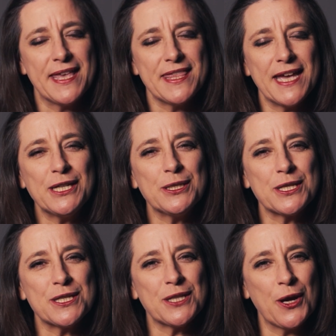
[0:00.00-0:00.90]
Thank you
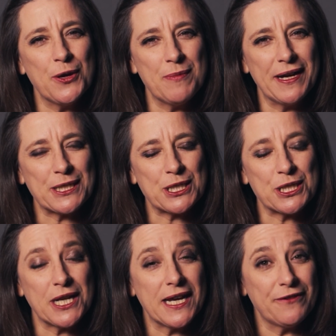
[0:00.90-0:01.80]
so
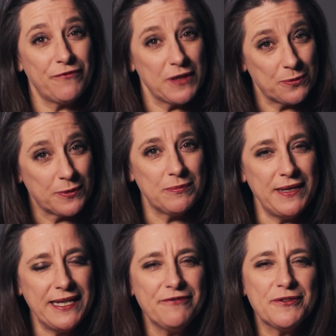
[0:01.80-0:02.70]
much. If this was
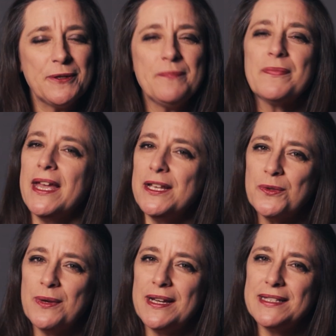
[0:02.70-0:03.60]
meaningful, as
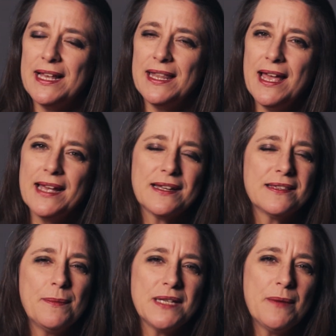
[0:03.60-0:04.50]
always, a like,
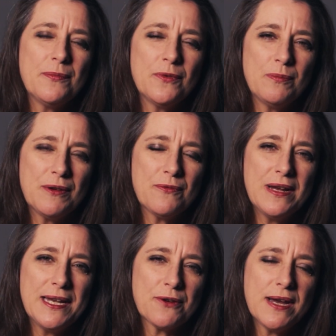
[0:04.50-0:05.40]
thumbs up would be
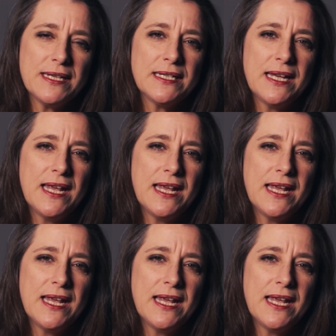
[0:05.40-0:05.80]
really great.